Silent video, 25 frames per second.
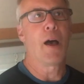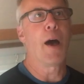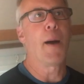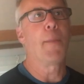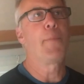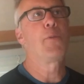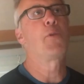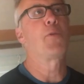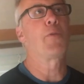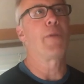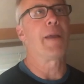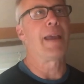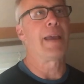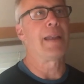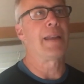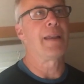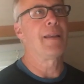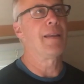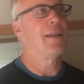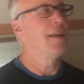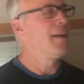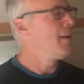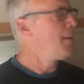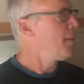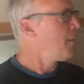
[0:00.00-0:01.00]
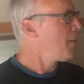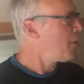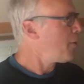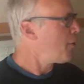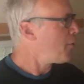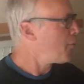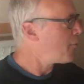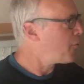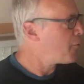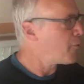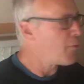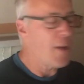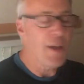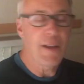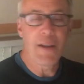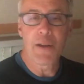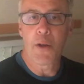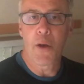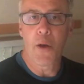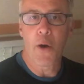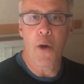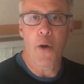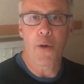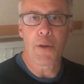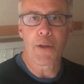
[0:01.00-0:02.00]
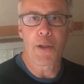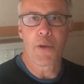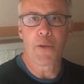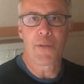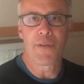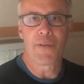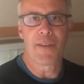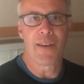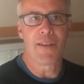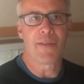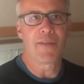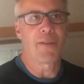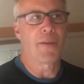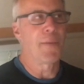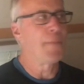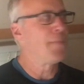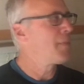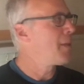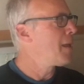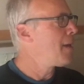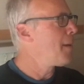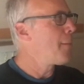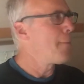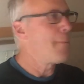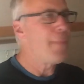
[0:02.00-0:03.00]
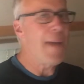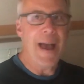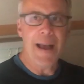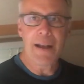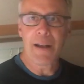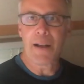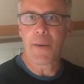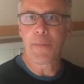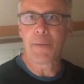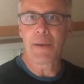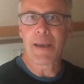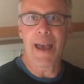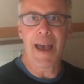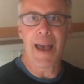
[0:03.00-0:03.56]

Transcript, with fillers: upgraded the front audio system, backup